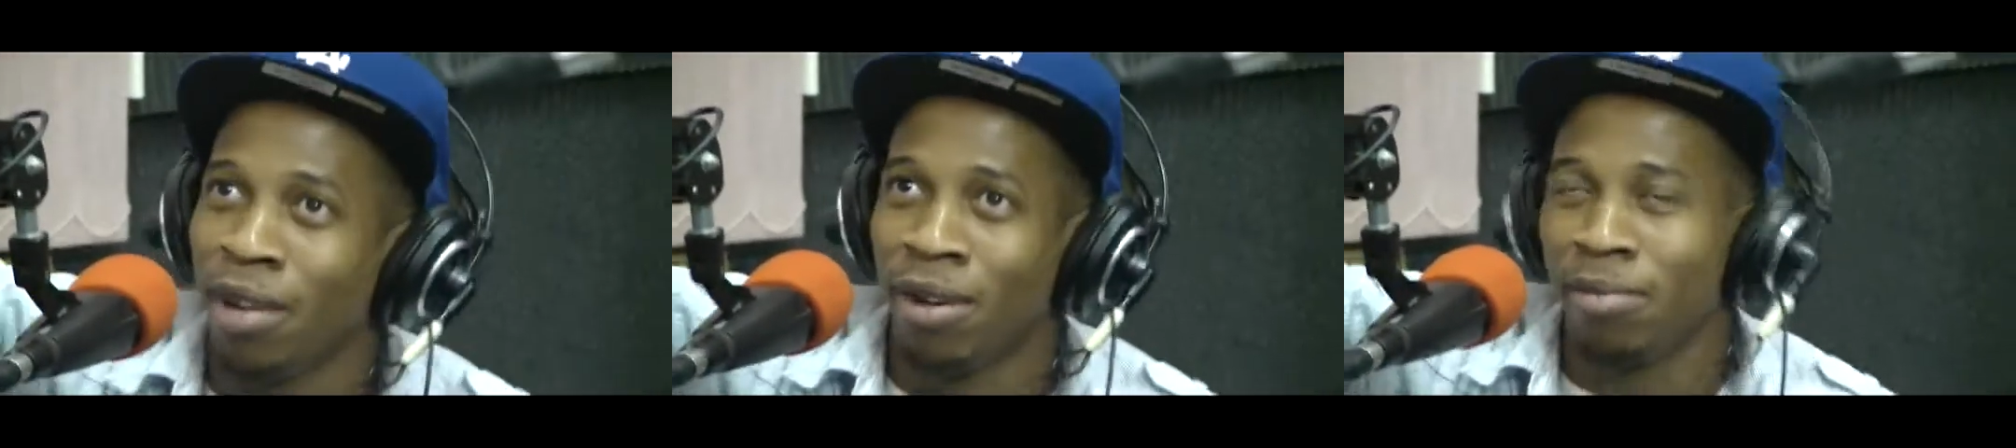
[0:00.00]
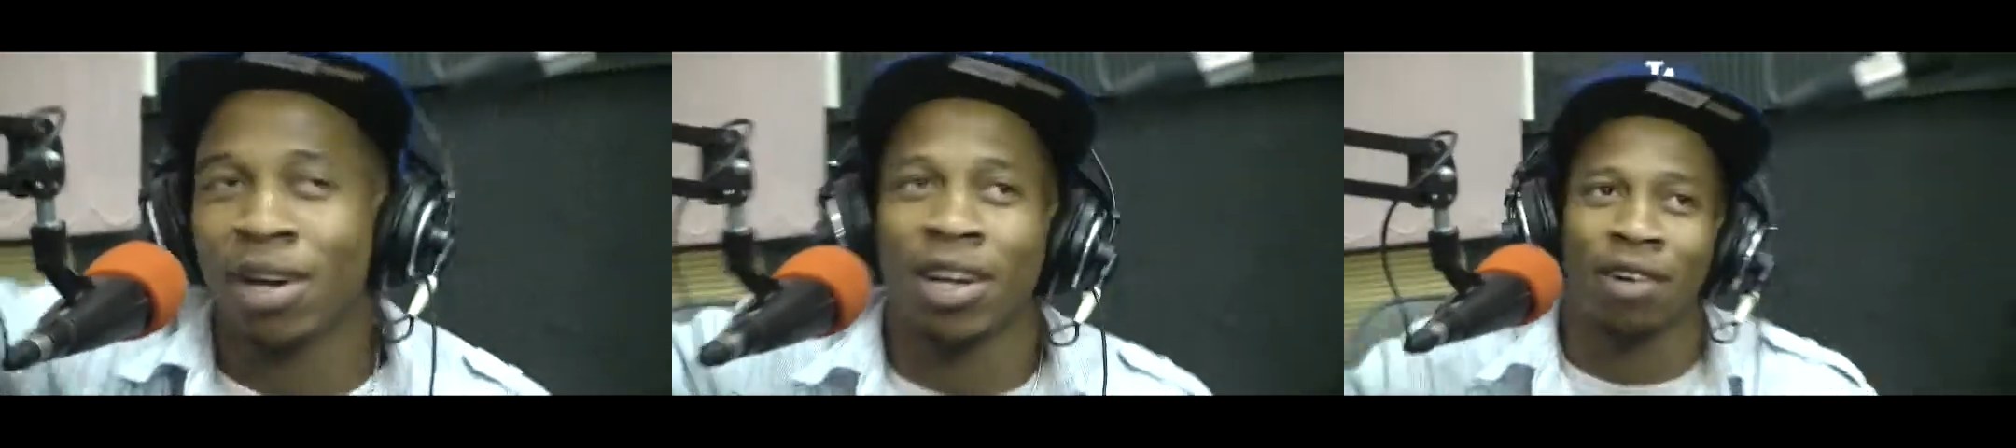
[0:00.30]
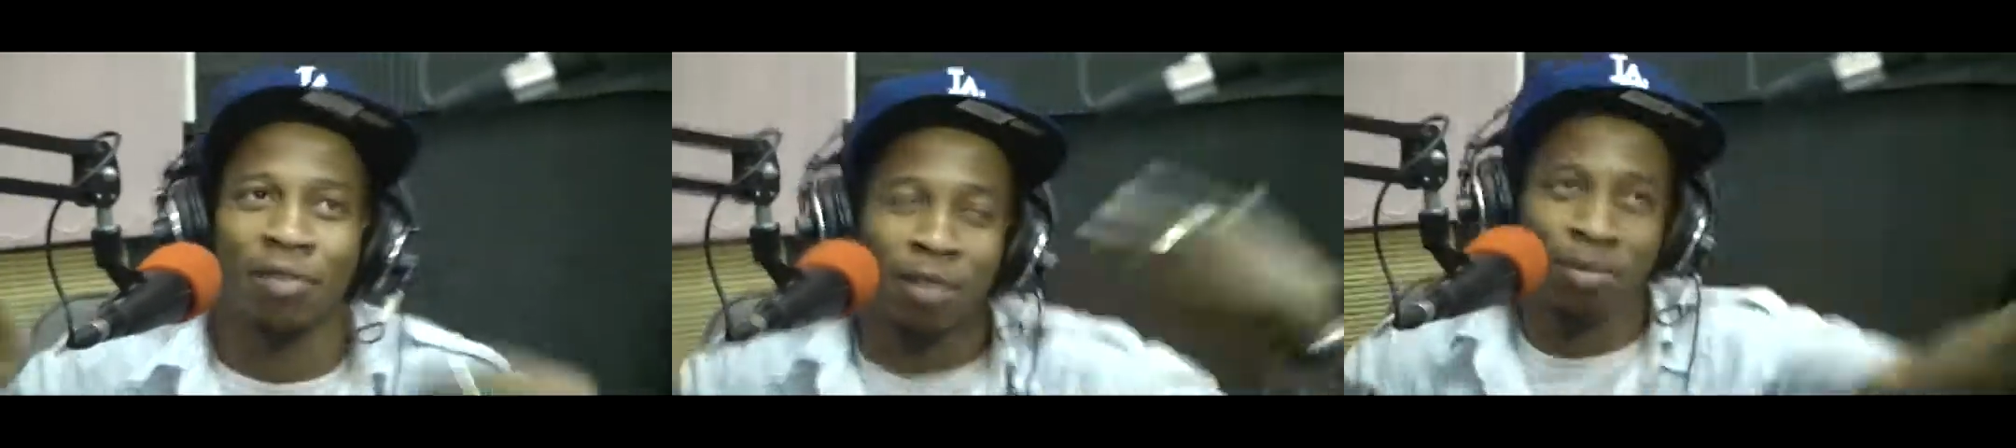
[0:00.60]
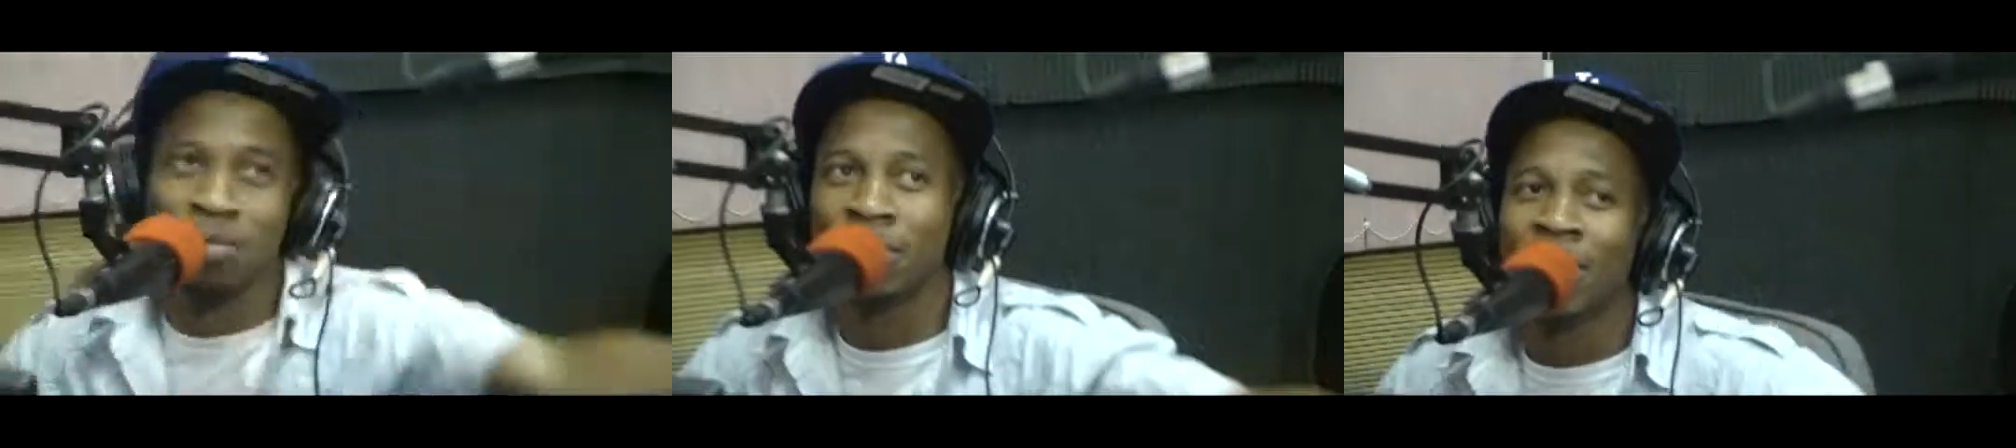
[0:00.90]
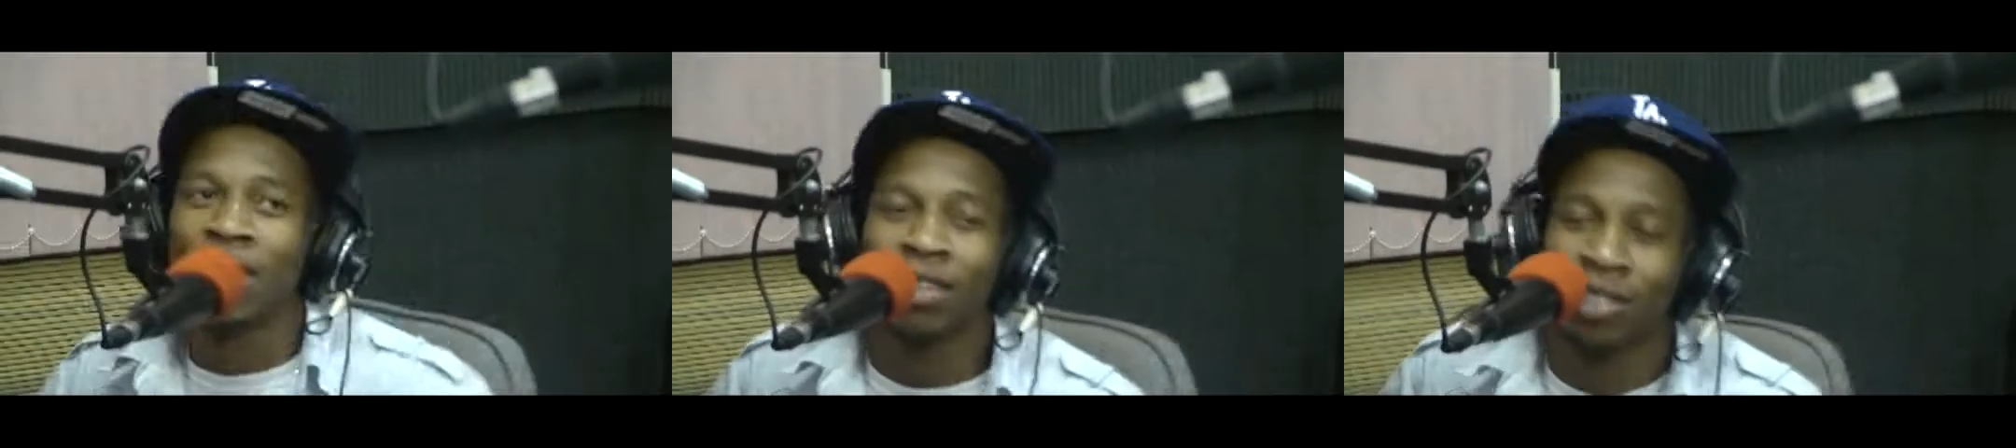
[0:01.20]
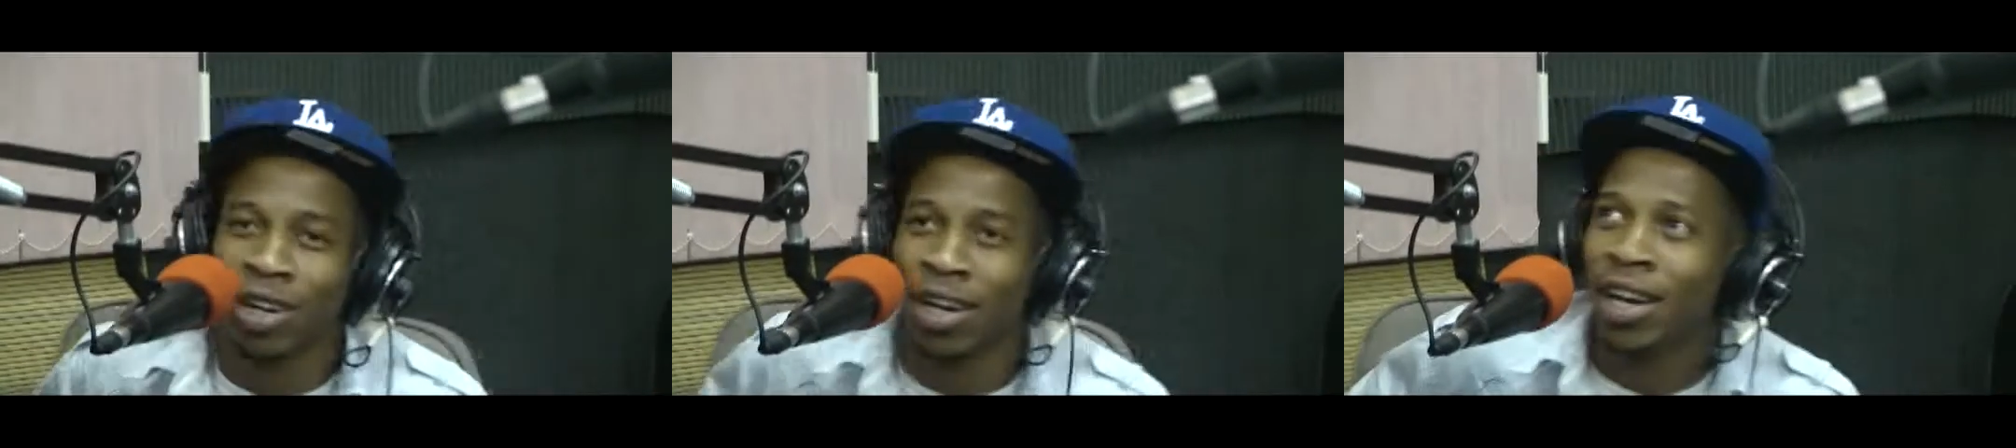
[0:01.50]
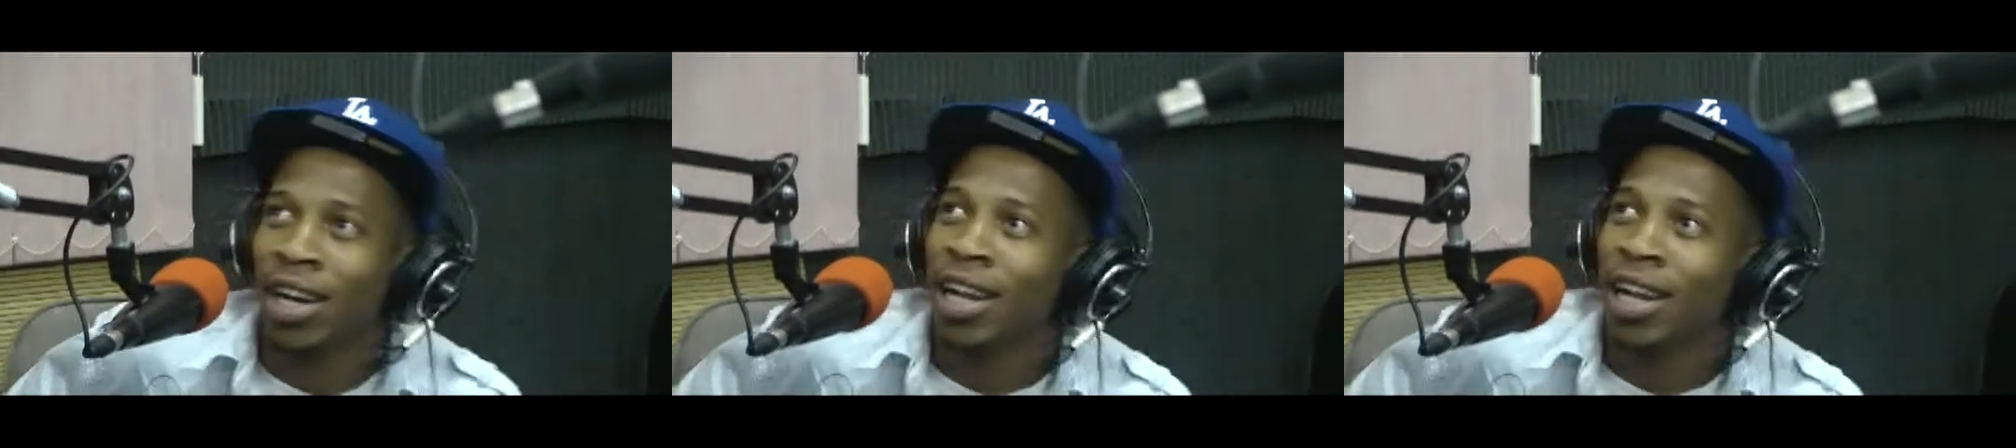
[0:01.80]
Right, right, right, so, right.